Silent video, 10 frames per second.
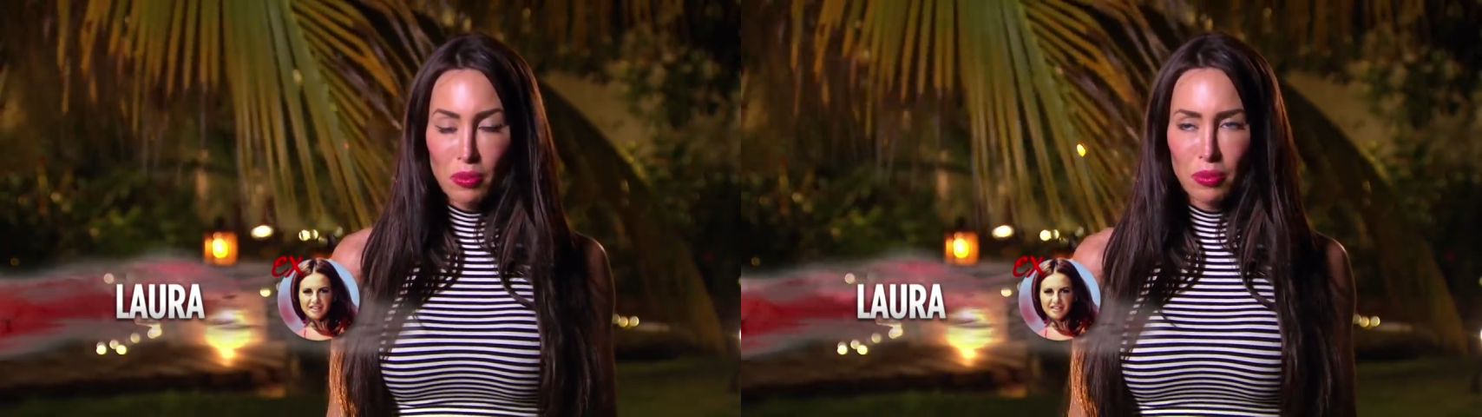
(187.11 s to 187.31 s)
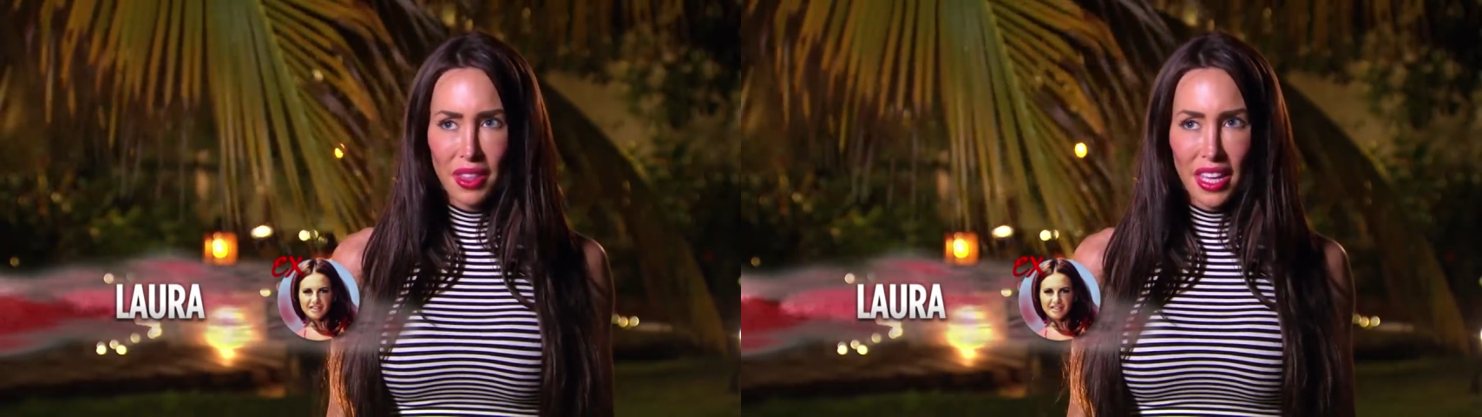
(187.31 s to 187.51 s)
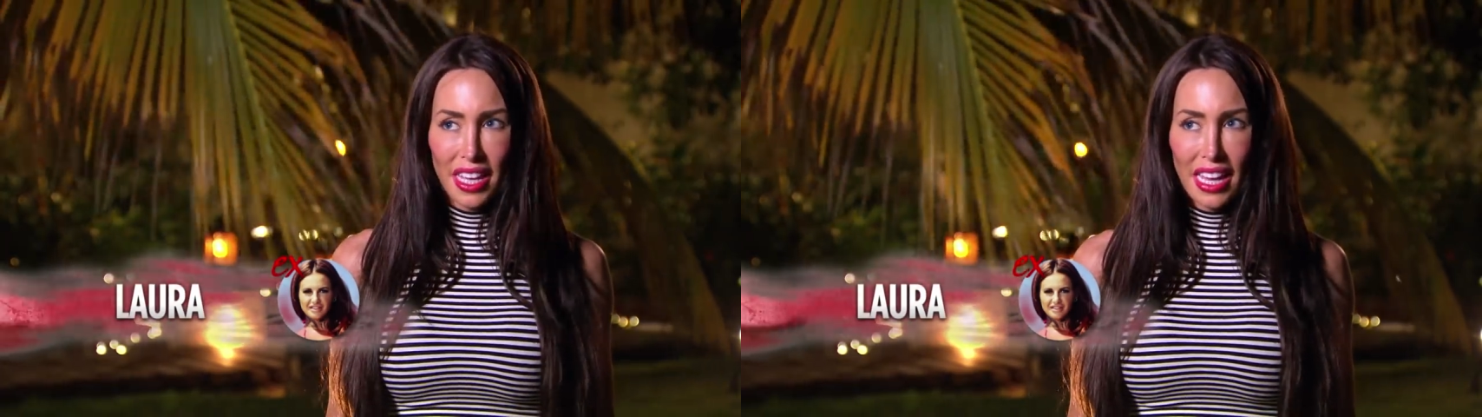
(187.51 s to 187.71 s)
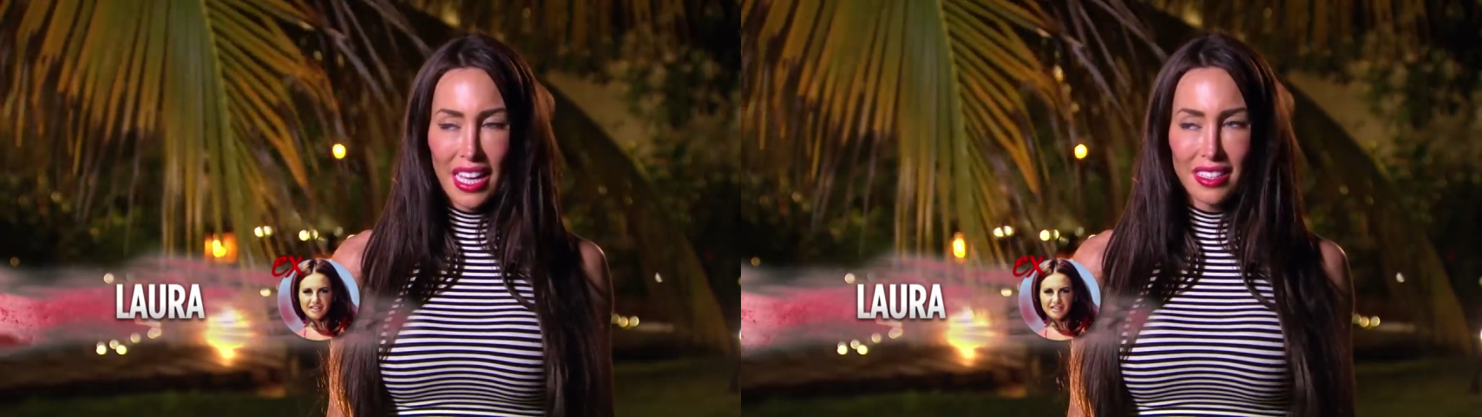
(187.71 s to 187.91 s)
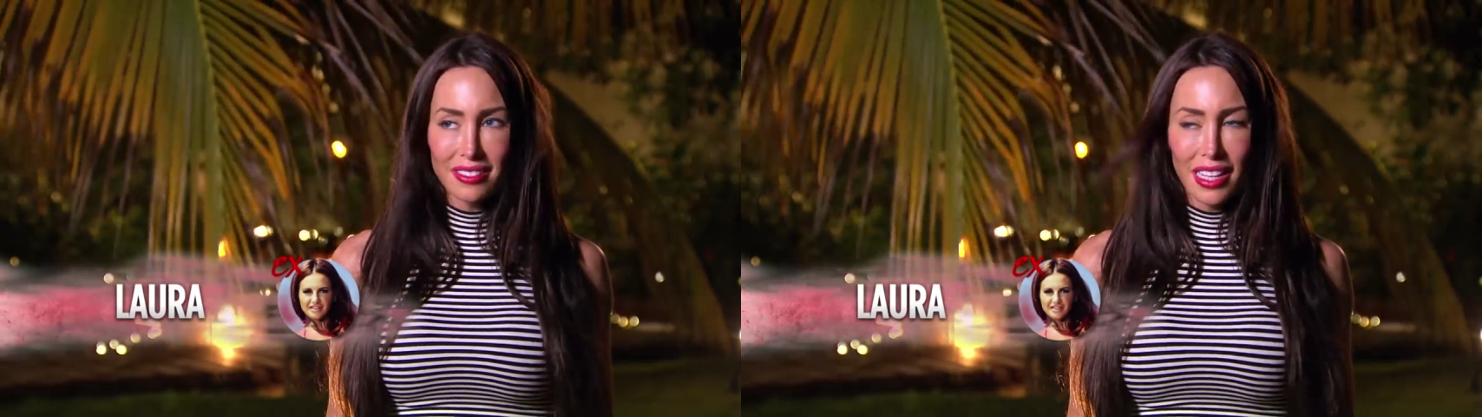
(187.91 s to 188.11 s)
But then
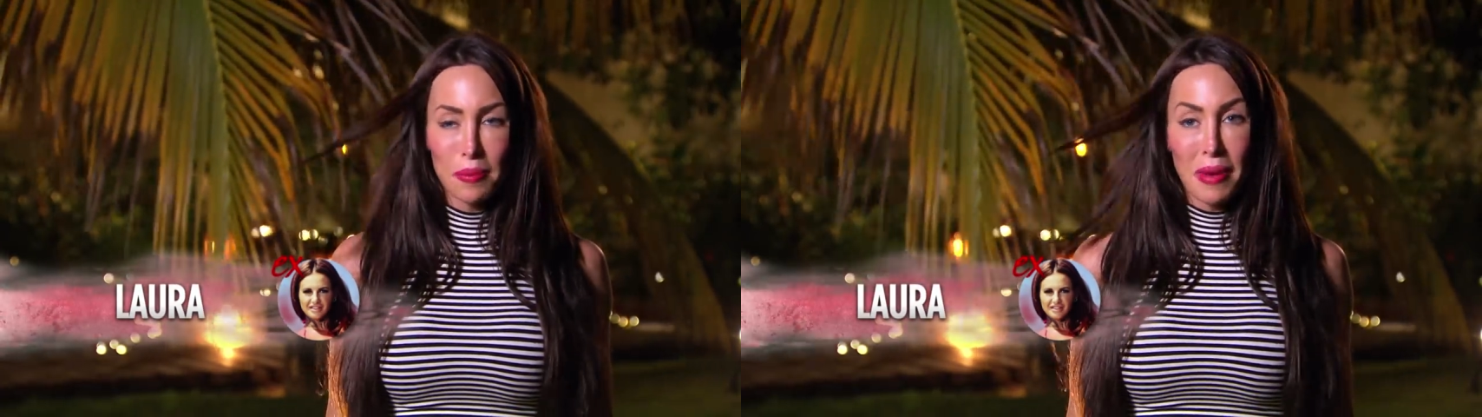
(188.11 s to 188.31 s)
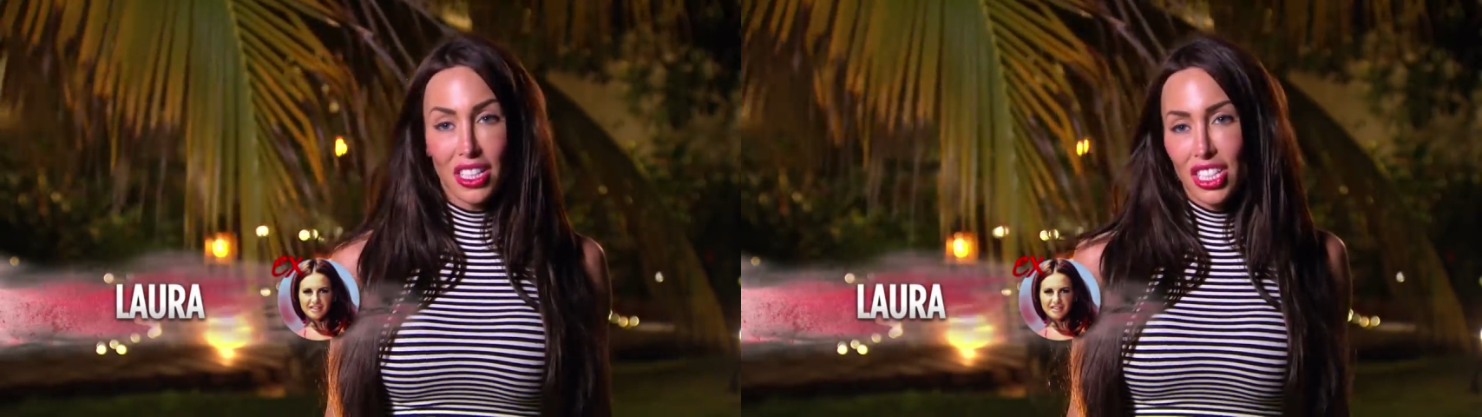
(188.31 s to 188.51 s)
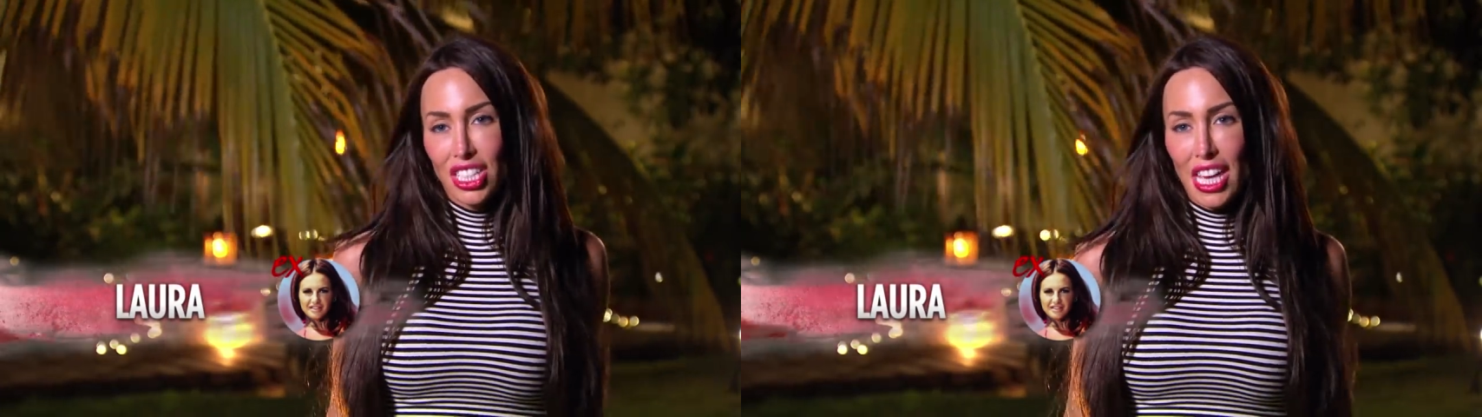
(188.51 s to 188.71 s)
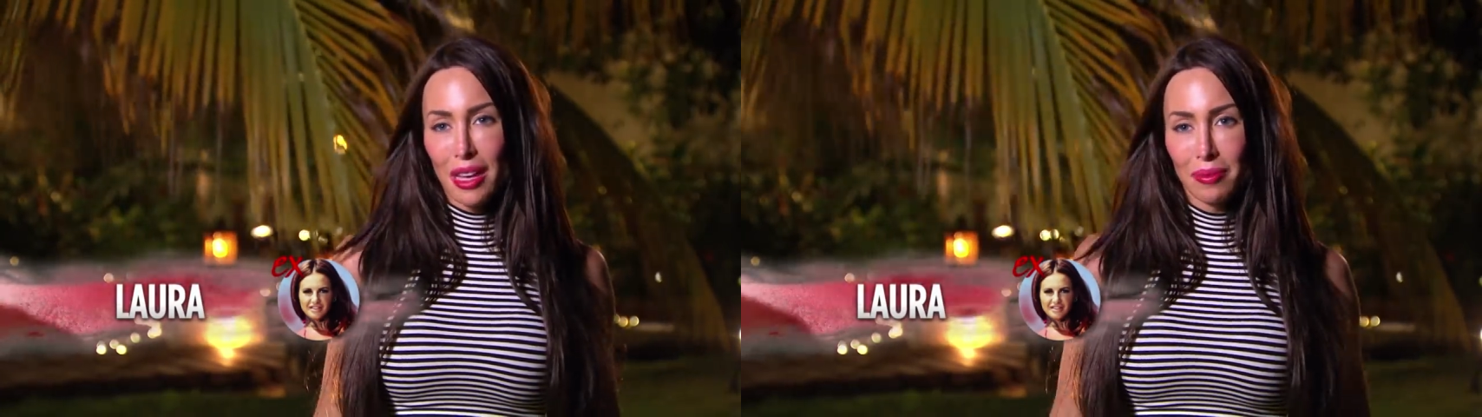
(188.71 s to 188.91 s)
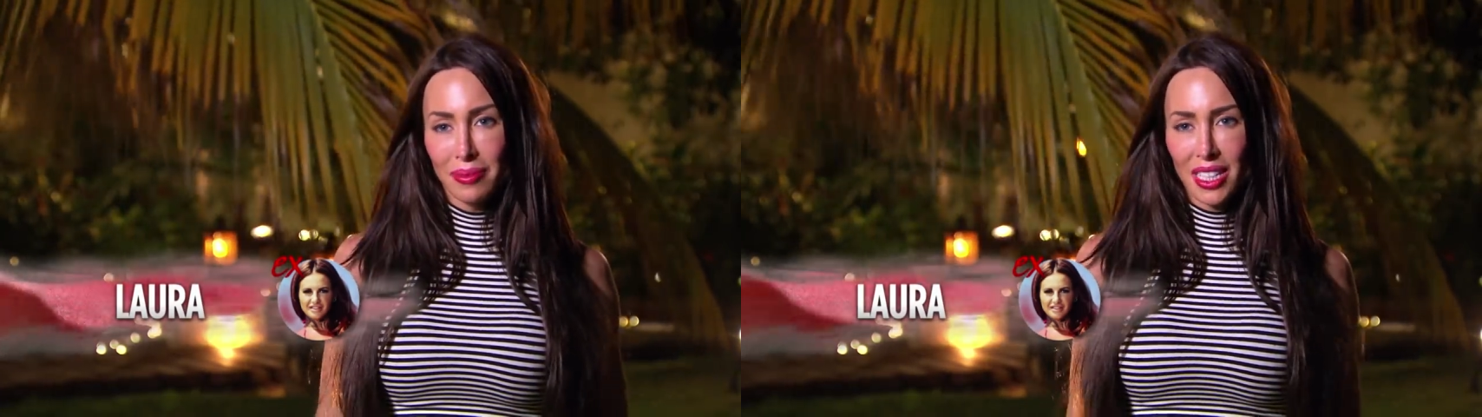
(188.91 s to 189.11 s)
again, it matches
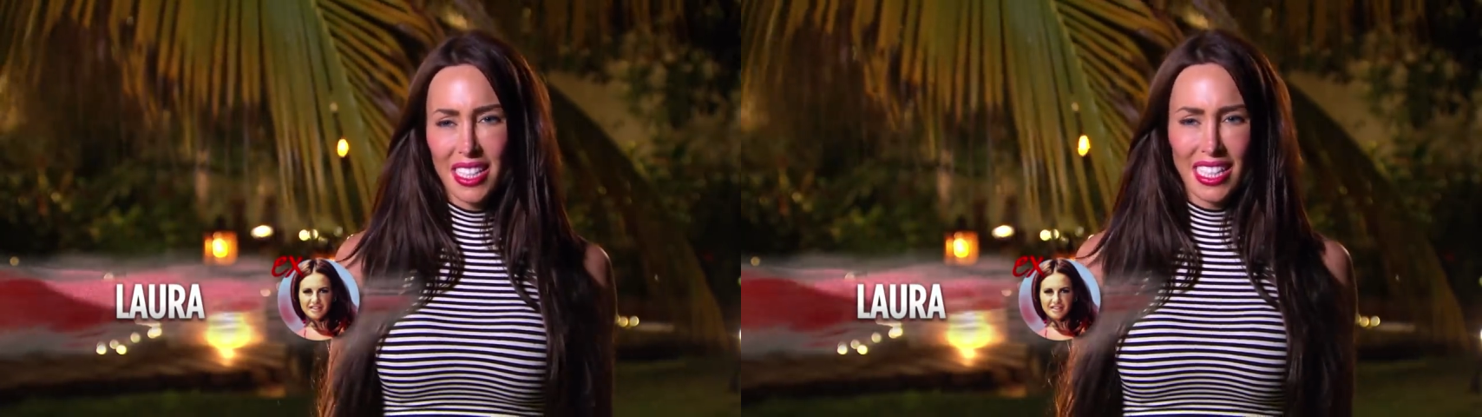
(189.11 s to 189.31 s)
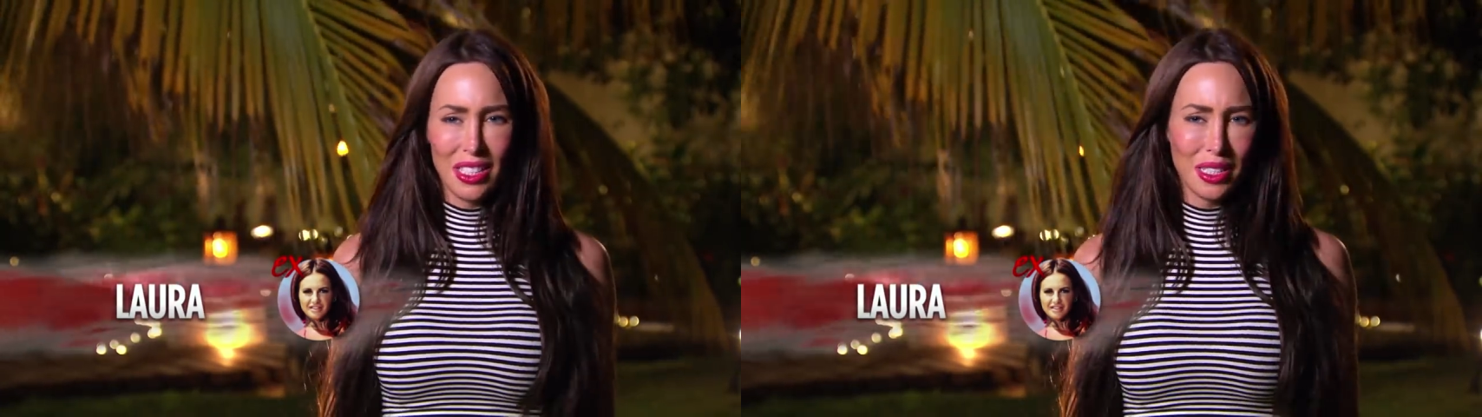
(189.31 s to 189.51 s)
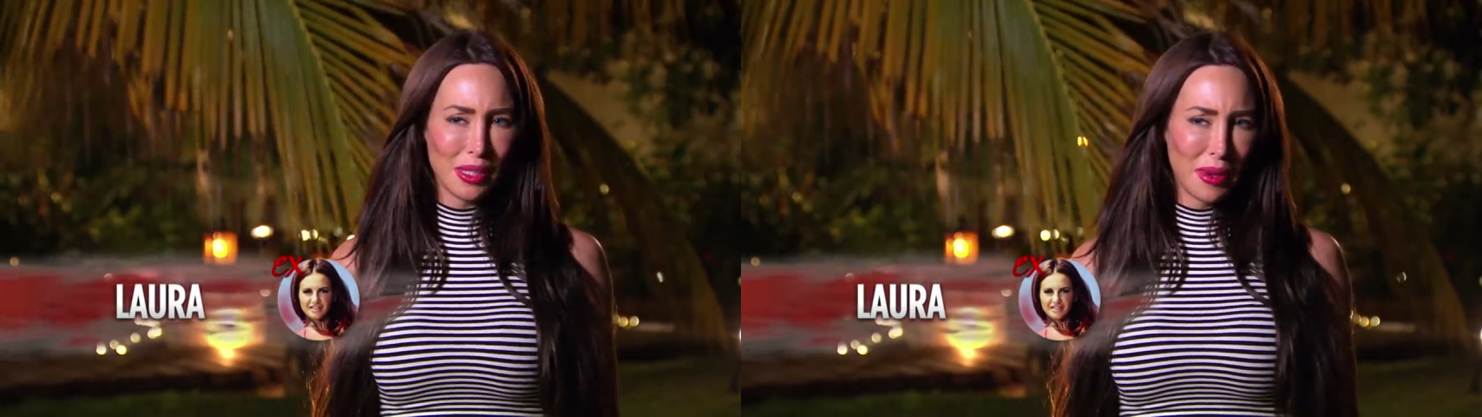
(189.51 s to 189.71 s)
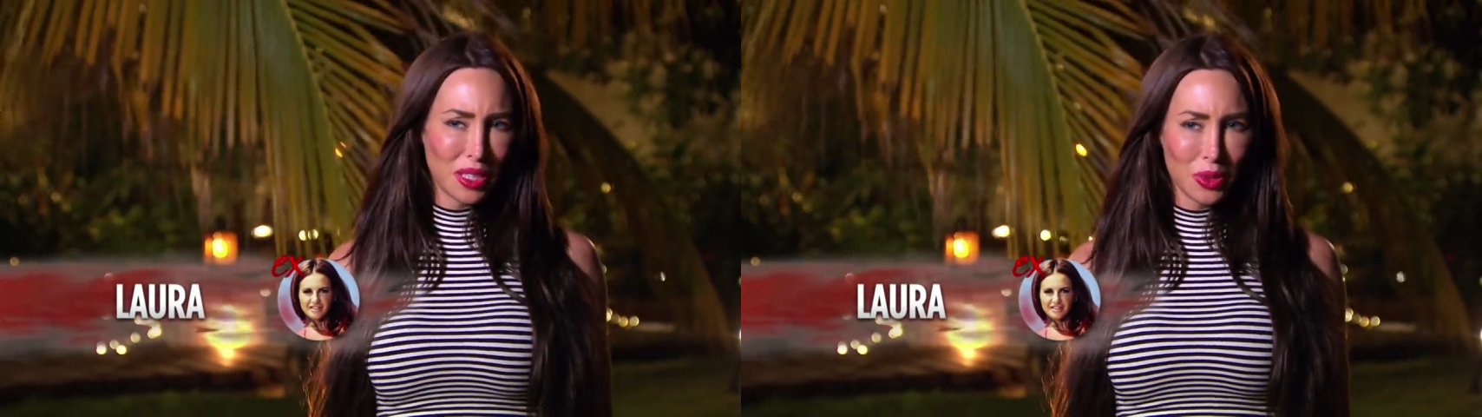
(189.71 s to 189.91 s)
him, because he looks about